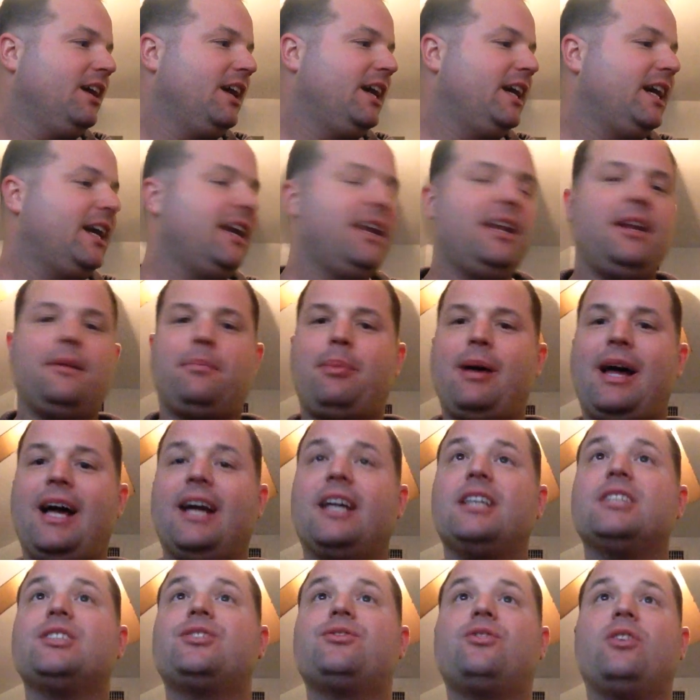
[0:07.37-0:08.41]
I got in a
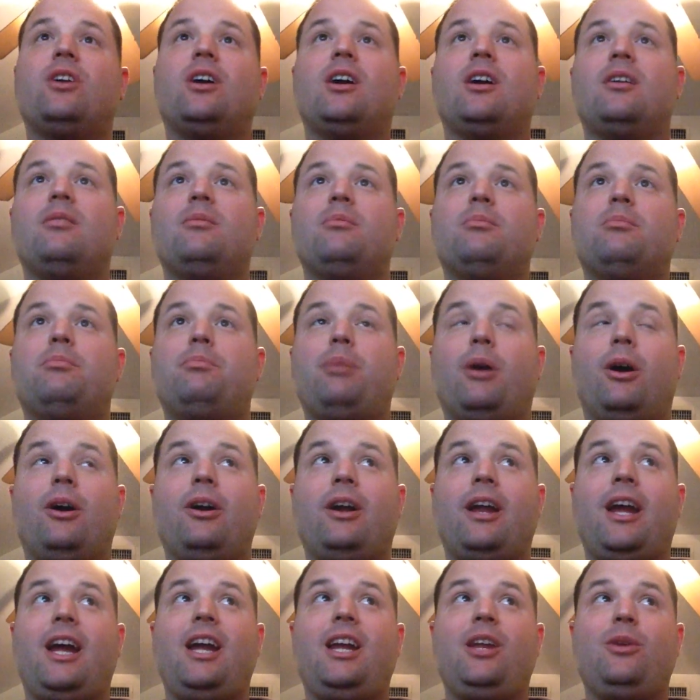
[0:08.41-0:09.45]
package from
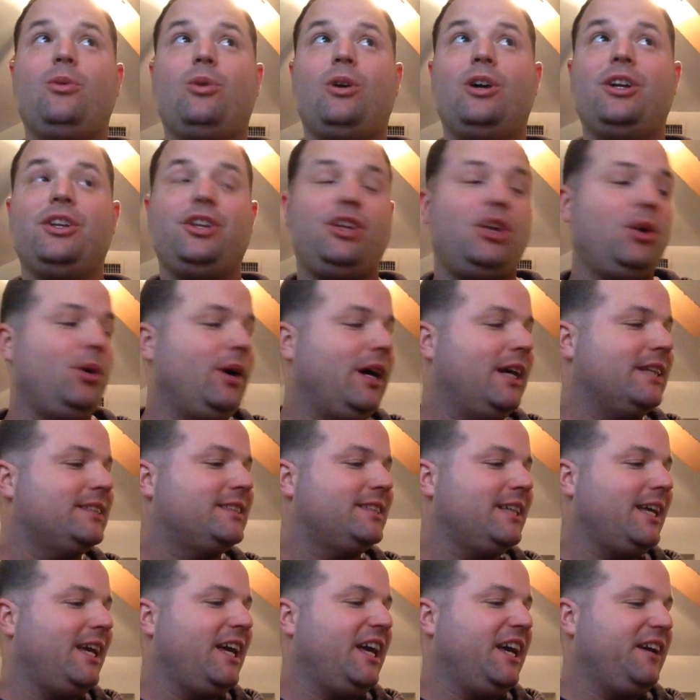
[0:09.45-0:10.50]

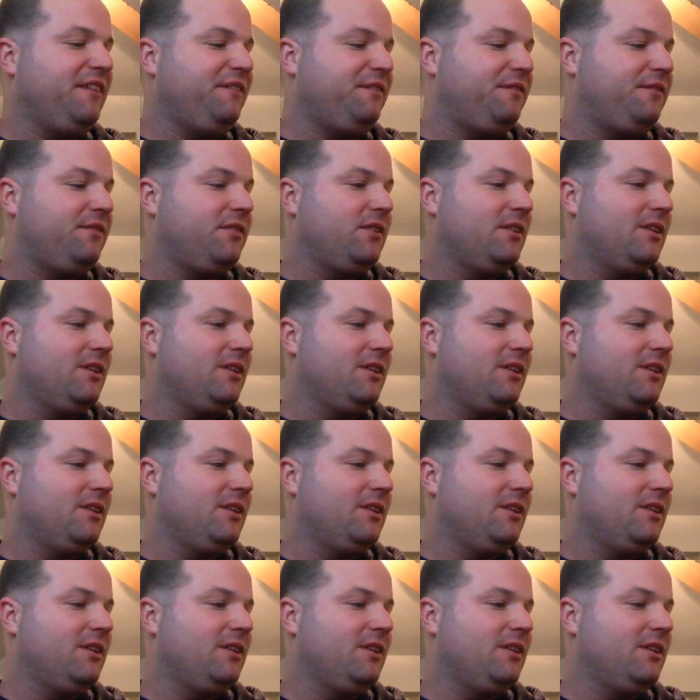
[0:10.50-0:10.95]
Bart81USAF.